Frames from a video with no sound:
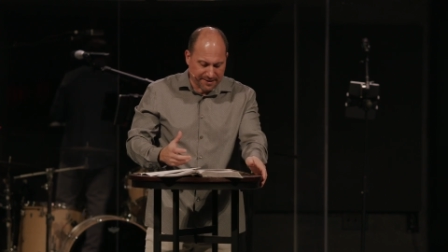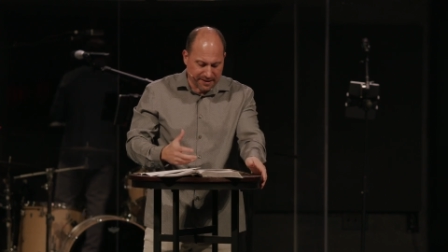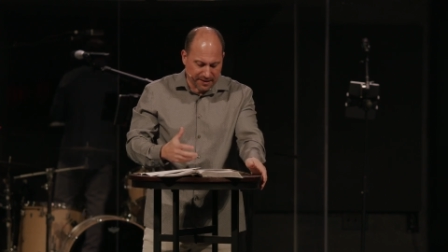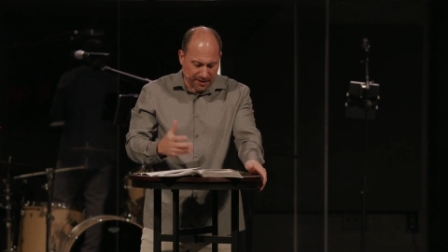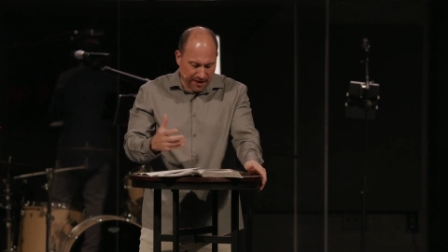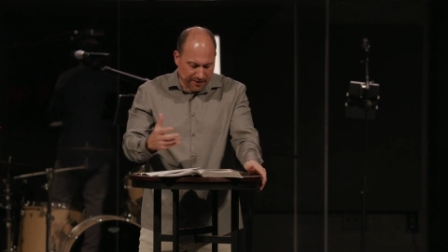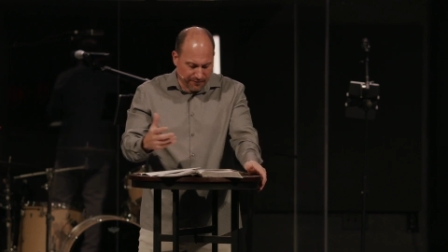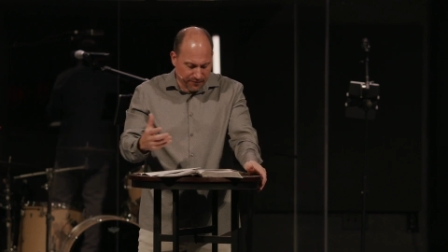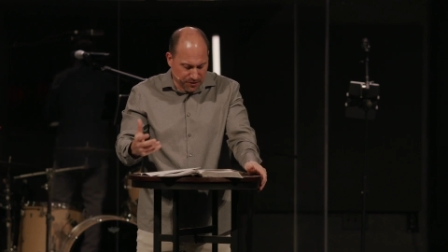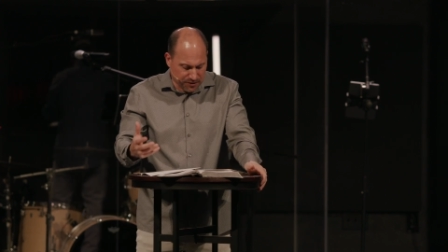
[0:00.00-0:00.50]
It
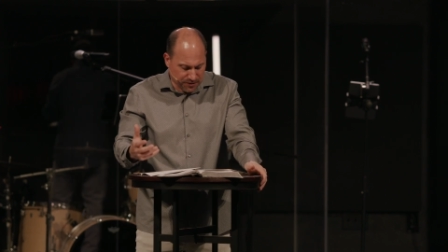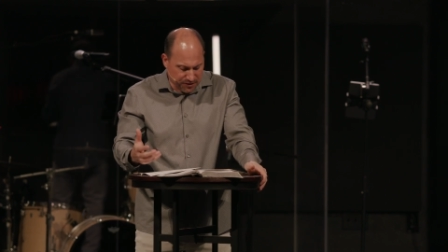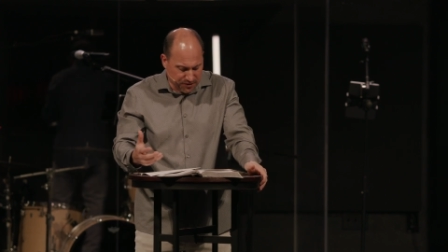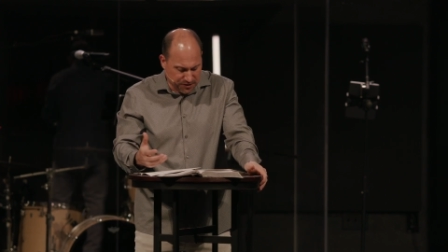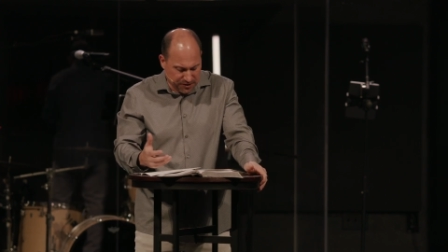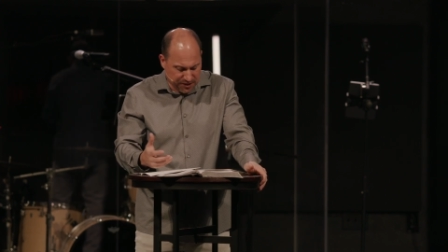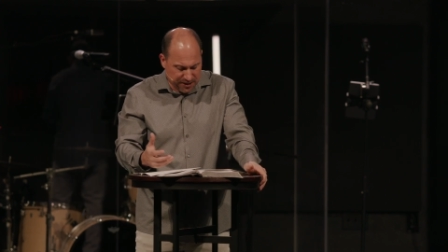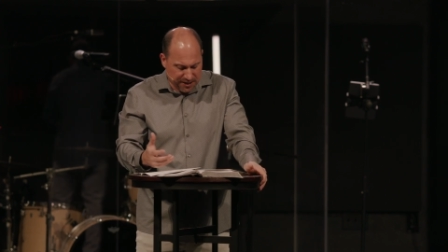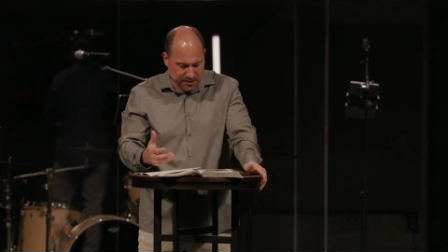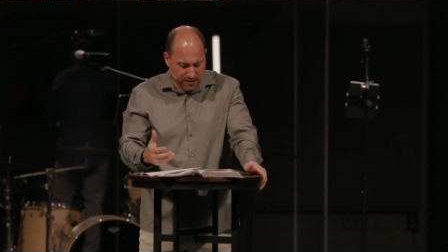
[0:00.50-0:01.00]
covers the
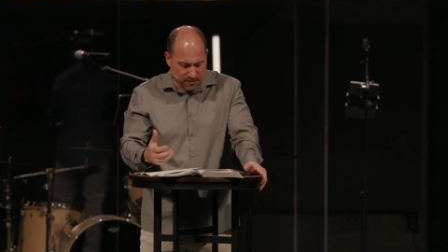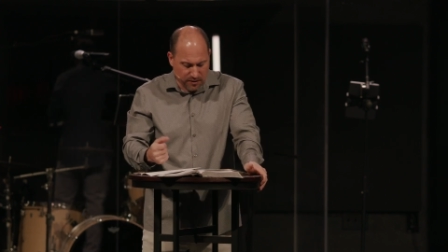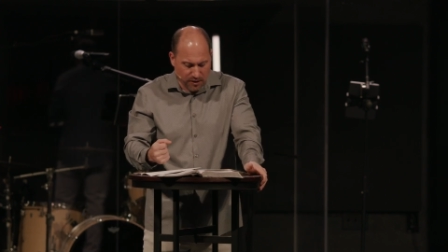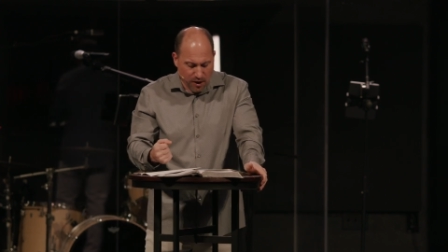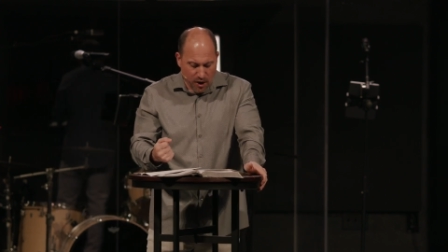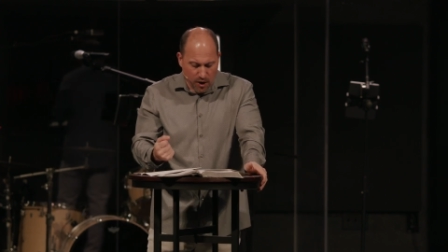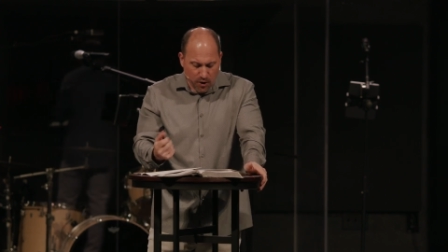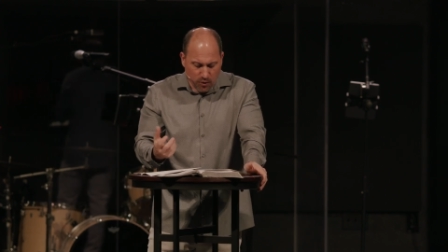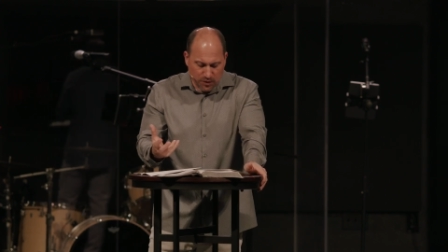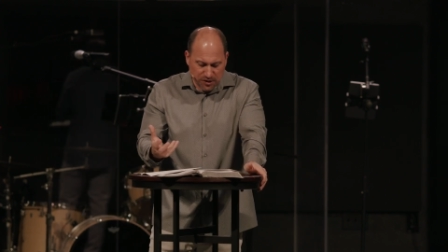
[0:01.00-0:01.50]
skin
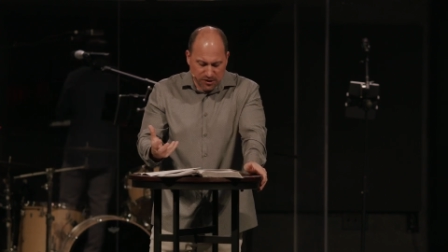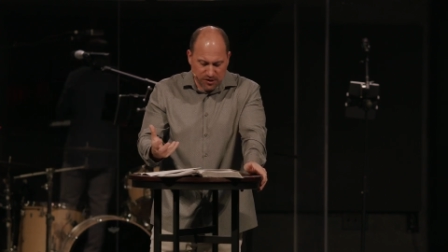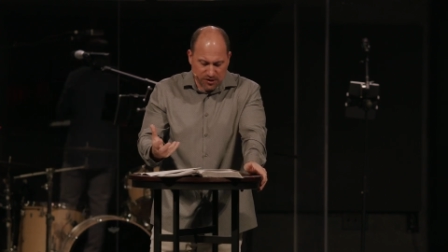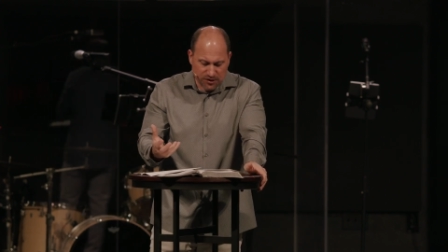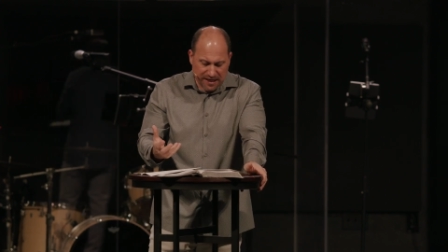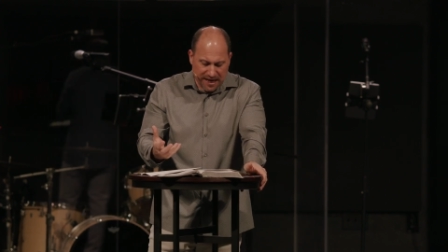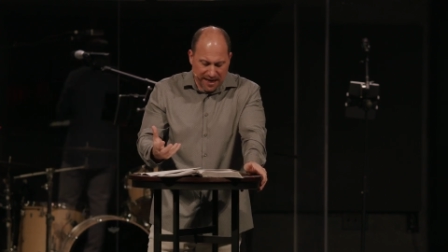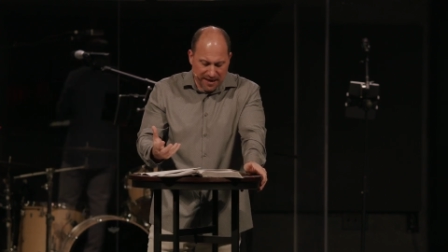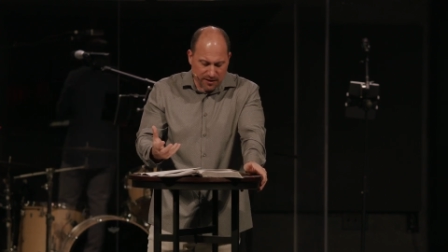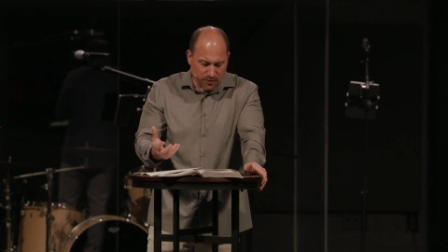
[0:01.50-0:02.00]
with
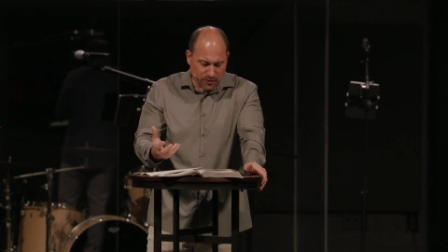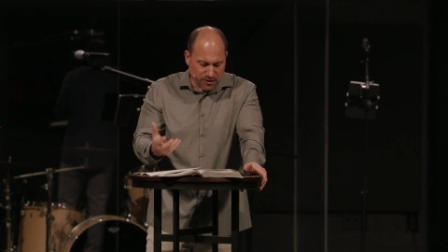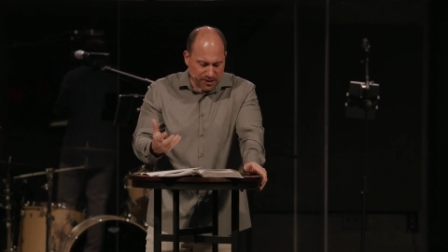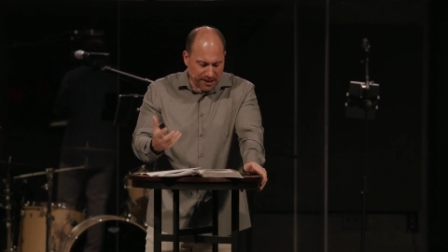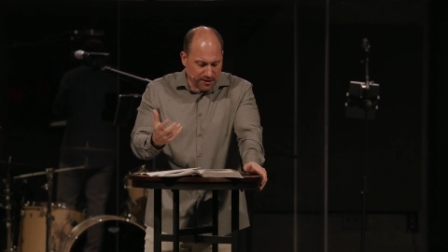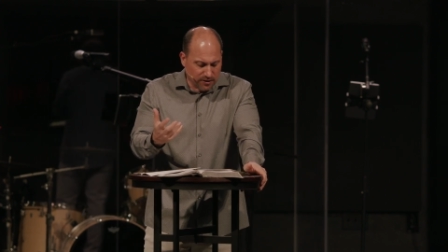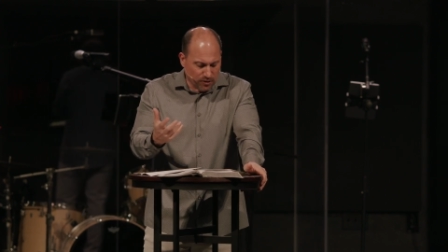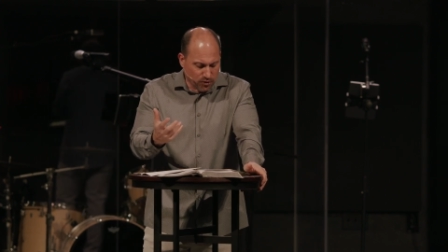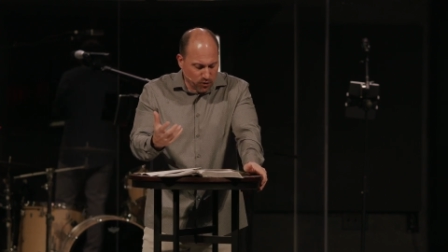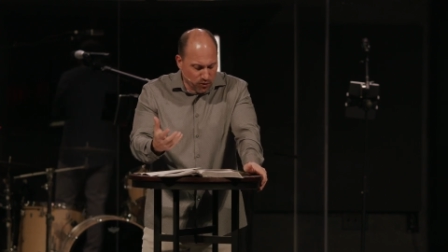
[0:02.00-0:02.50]
scales and